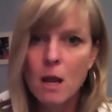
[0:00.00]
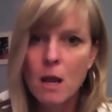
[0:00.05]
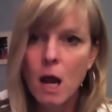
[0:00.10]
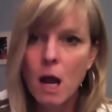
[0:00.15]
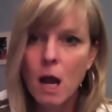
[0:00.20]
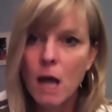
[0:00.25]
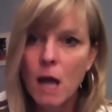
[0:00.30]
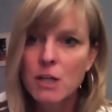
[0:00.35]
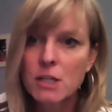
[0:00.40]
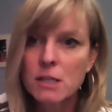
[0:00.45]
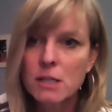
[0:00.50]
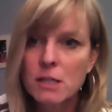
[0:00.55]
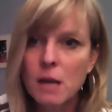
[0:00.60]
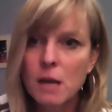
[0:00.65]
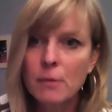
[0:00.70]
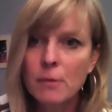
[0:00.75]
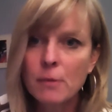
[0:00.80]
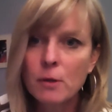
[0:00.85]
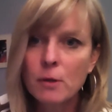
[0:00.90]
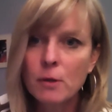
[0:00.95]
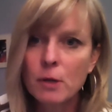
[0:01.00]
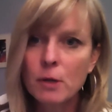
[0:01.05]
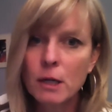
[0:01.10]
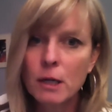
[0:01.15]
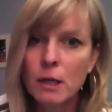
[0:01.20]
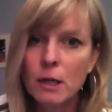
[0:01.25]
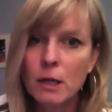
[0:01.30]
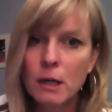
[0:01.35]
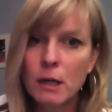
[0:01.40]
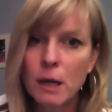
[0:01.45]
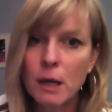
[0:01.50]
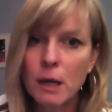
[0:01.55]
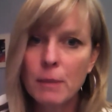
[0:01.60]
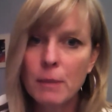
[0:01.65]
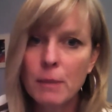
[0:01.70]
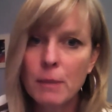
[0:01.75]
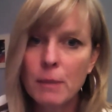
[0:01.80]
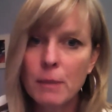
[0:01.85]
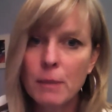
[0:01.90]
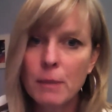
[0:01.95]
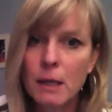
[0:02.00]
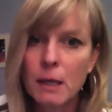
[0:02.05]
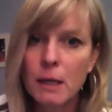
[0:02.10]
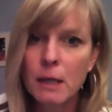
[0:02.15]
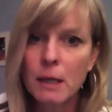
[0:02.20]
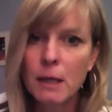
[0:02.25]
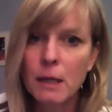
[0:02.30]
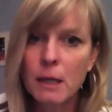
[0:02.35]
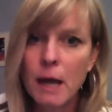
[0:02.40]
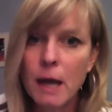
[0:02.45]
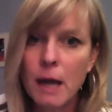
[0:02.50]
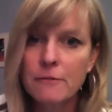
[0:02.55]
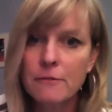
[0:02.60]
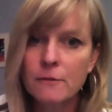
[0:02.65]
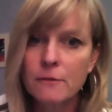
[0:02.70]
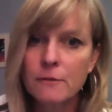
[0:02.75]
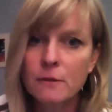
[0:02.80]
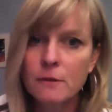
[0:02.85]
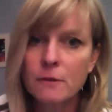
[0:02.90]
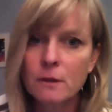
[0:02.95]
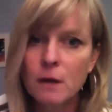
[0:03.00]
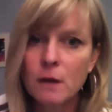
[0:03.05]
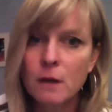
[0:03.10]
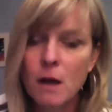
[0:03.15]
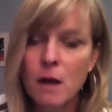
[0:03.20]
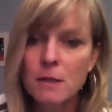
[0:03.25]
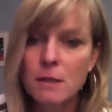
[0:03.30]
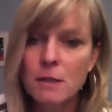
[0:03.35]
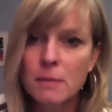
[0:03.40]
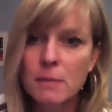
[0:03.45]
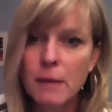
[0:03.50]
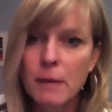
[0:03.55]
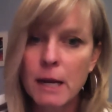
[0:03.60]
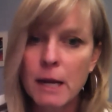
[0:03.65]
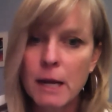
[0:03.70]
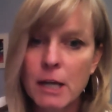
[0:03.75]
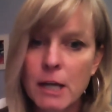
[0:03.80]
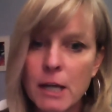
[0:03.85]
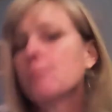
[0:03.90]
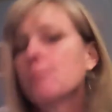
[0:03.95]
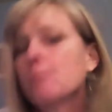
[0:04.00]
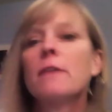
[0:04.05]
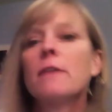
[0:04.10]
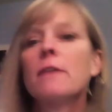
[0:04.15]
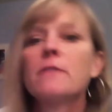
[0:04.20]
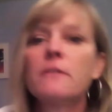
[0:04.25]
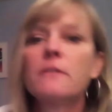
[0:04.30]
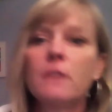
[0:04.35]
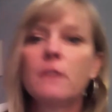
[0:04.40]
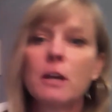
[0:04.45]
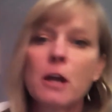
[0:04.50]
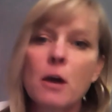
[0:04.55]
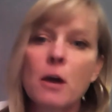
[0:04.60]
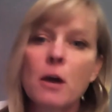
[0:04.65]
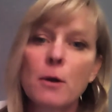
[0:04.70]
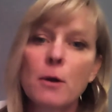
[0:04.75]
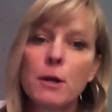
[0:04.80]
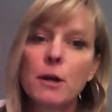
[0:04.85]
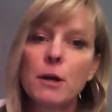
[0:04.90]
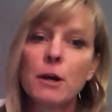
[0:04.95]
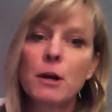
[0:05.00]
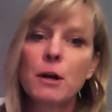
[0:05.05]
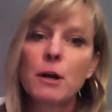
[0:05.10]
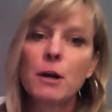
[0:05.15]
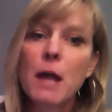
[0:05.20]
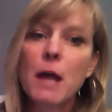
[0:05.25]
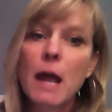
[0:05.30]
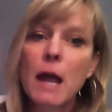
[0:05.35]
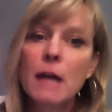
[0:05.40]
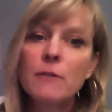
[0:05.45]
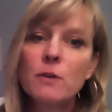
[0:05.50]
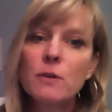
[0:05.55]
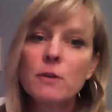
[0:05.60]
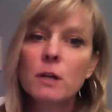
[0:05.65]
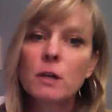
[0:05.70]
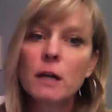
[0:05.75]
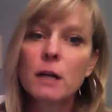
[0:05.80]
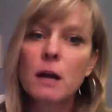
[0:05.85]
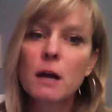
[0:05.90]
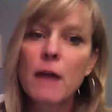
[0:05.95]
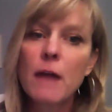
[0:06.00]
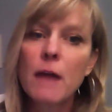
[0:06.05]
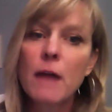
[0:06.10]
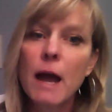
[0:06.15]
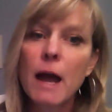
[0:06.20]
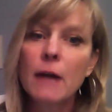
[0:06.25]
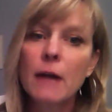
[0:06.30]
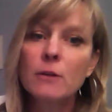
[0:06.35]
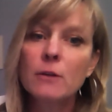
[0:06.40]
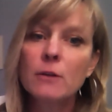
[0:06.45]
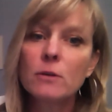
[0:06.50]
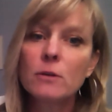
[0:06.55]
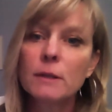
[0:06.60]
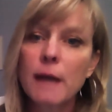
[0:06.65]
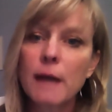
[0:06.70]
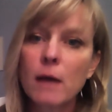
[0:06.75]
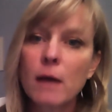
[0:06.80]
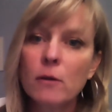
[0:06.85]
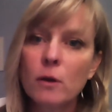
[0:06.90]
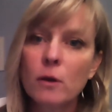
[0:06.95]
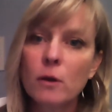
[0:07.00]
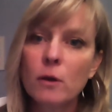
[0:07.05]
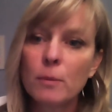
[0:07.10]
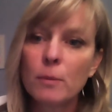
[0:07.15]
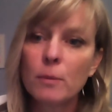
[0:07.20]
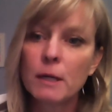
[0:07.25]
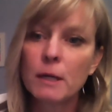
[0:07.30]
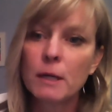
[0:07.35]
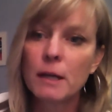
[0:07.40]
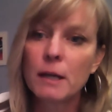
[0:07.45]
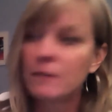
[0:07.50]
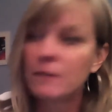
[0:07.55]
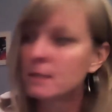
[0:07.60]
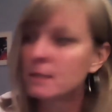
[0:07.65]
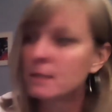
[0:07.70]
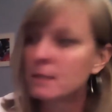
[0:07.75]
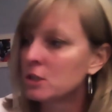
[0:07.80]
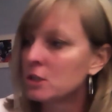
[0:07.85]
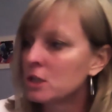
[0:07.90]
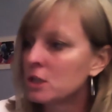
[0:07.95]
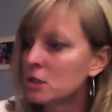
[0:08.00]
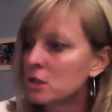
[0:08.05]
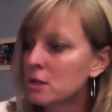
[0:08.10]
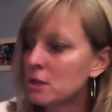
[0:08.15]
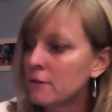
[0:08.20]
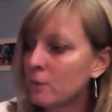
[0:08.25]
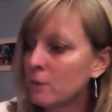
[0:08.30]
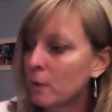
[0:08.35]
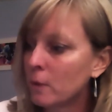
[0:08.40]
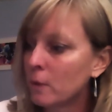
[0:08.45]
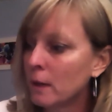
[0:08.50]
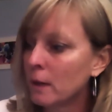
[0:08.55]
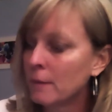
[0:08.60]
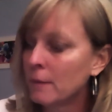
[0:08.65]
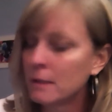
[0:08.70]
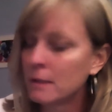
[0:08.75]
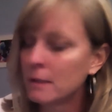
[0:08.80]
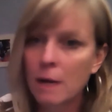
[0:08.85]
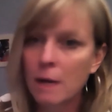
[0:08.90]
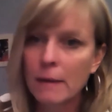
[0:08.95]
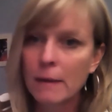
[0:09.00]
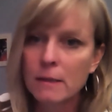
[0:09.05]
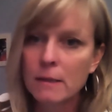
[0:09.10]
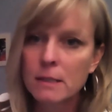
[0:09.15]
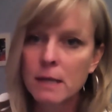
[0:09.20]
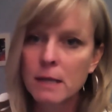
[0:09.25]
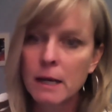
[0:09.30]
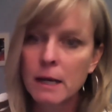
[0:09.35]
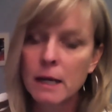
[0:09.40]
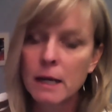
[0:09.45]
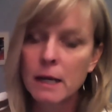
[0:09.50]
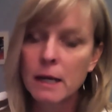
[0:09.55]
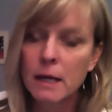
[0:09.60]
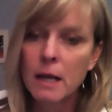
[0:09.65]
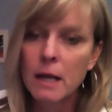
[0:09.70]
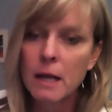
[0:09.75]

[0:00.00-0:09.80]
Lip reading: I just uploaded a PDF onto the page. It's above the video here. And if you click on that, you can download a PDF that's a cheat sheet for what I'm going to talk about tonight.